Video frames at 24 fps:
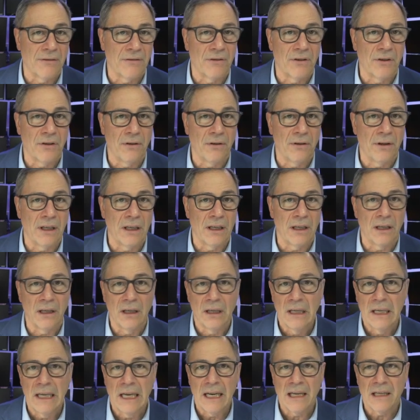to the
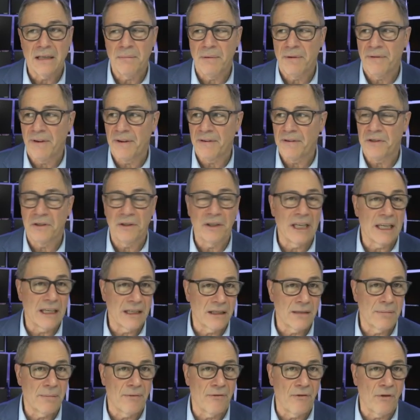S&P 500 tends
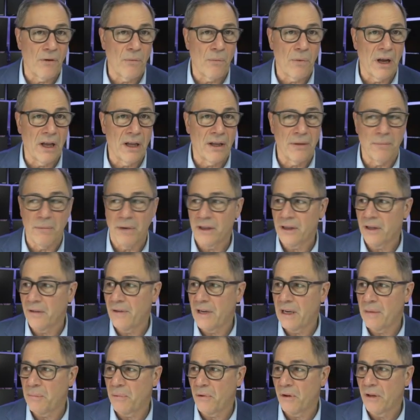to perform well in the month of
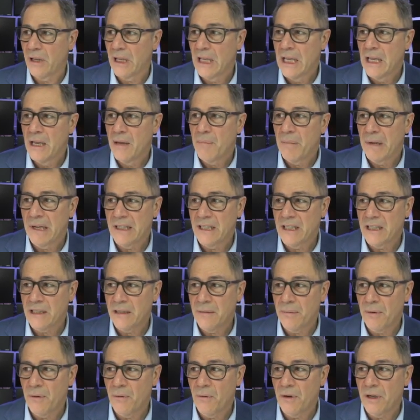April. But just
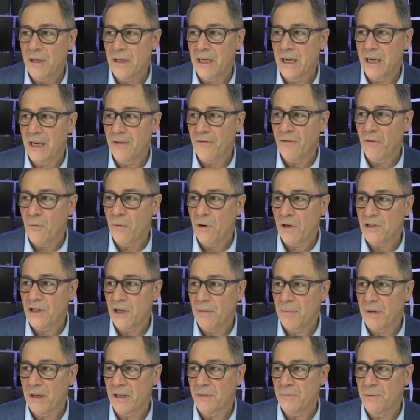to be careful, watch out,
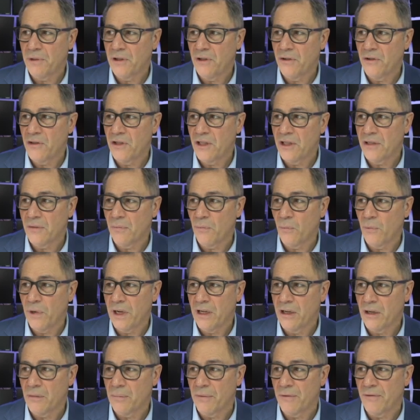because we do see some
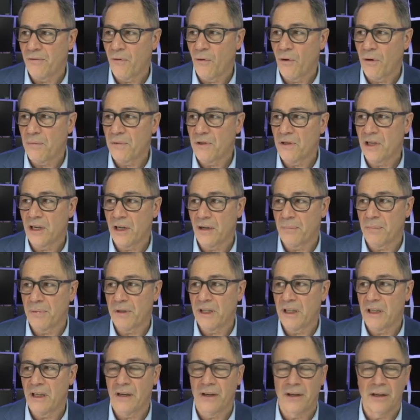weaker performance here,
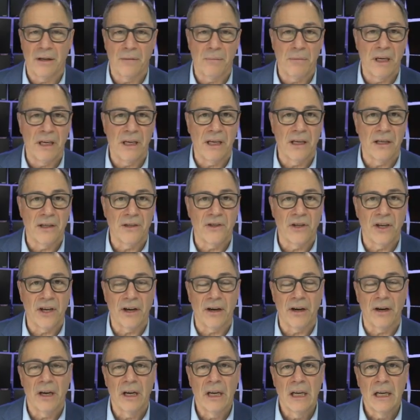particularly on the medians
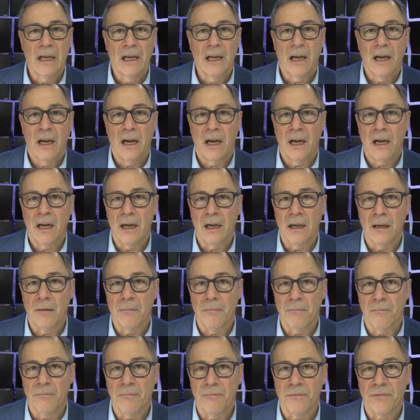here.
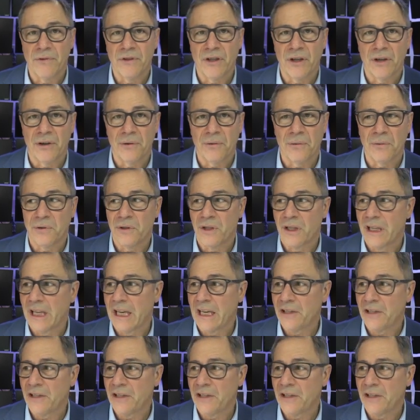So that